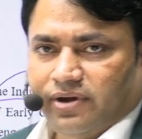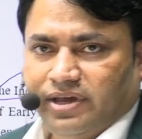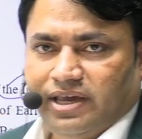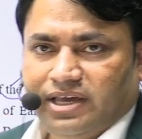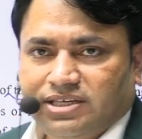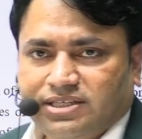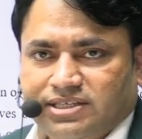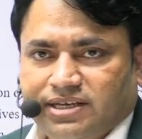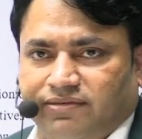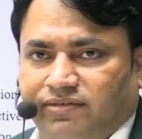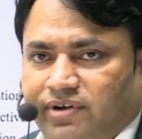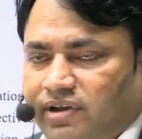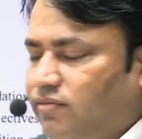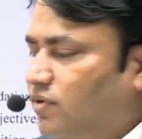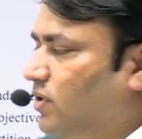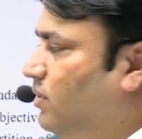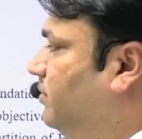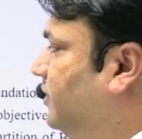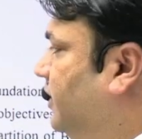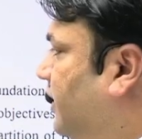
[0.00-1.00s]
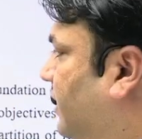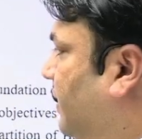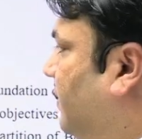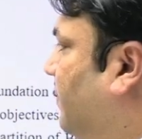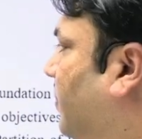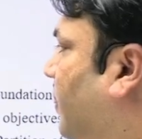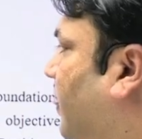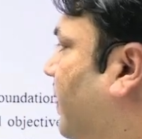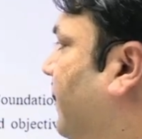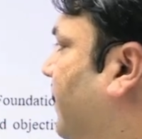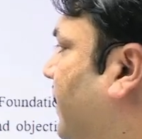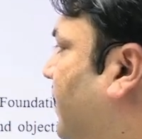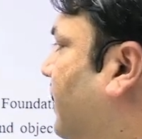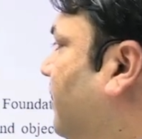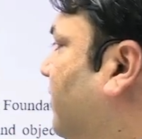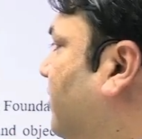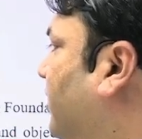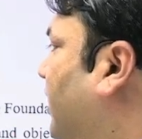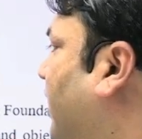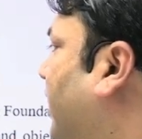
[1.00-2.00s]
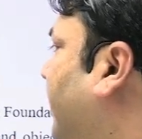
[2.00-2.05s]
safety valve theory relating